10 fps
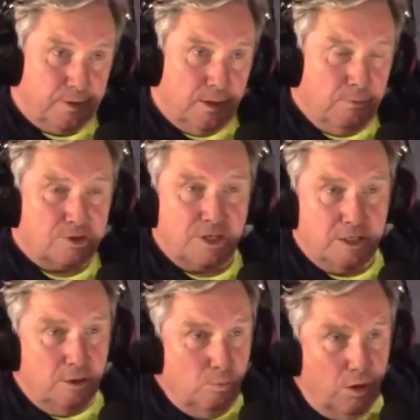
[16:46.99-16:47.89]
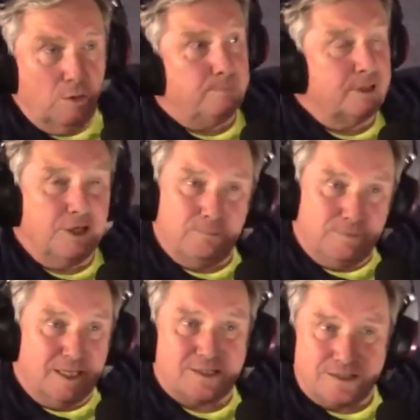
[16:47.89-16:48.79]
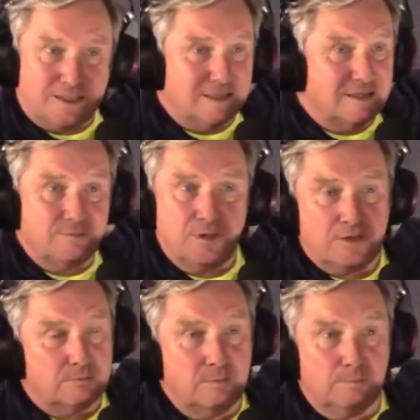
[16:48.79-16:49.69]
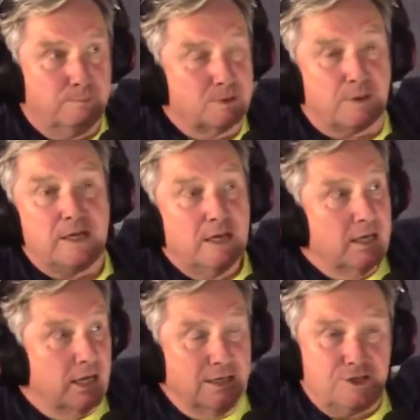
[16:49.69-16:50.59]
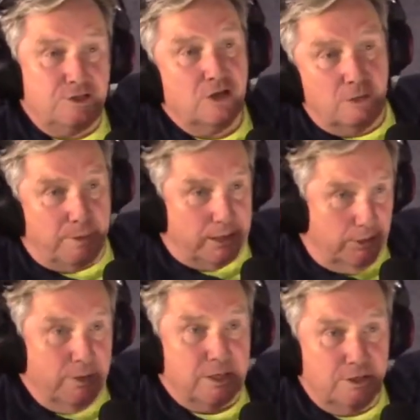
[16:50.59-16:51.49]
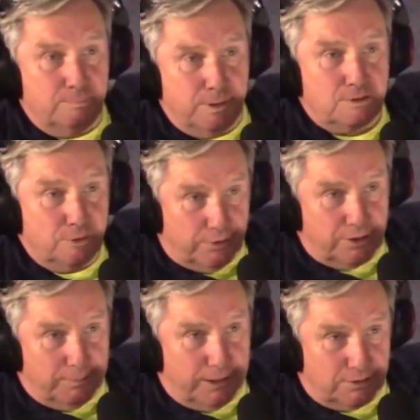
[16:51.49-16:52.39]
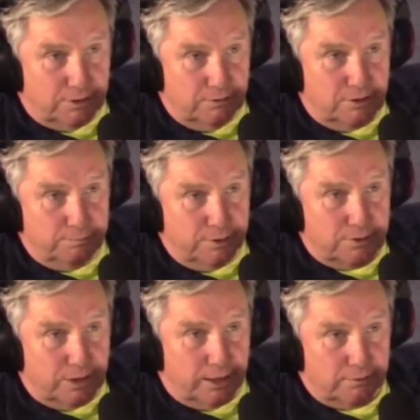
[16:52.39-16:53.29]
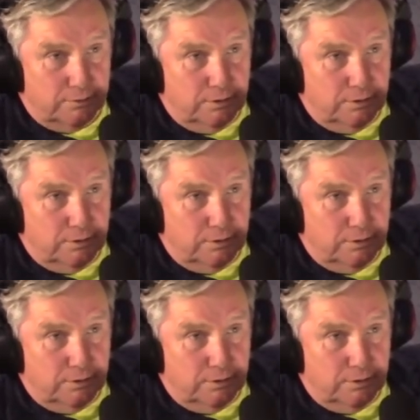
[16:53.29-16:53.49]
I'm not saying you will, but it's put this way, unless you know about it, you ain't going to be able to do anything about it. As simple as that.